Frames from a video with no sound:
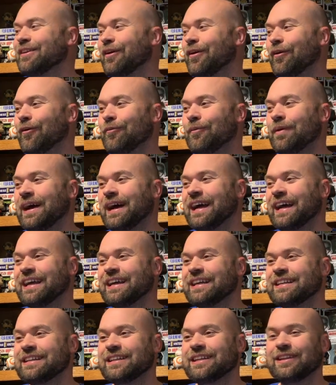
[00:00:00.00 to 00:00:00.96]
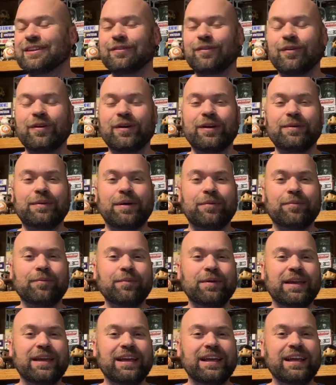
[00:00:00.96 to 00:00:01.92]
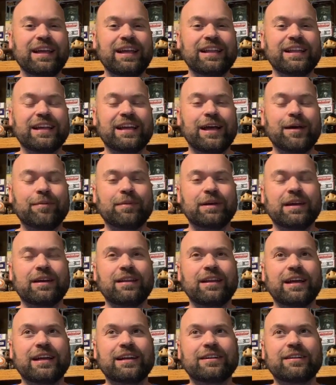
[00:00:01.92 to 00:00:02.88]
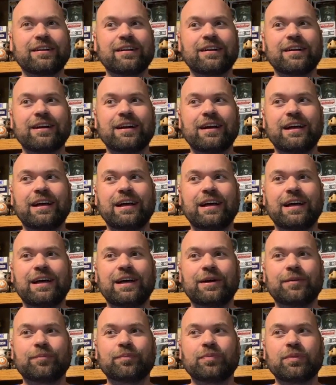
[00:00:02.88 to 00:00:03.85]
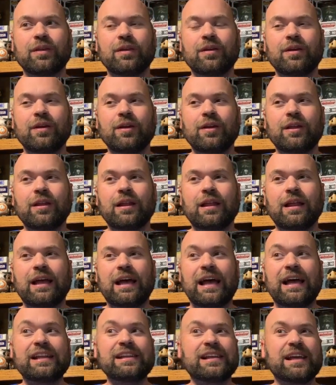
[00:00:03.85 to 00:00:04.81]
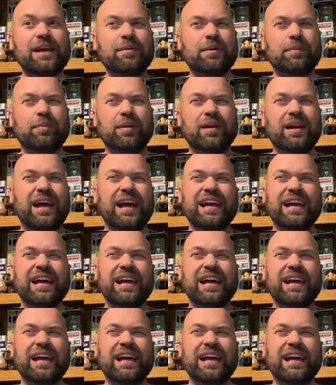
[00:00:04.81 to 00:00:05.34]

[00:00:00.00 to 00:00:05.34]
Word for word: know my story about me as a comic collector, um, I had comic book.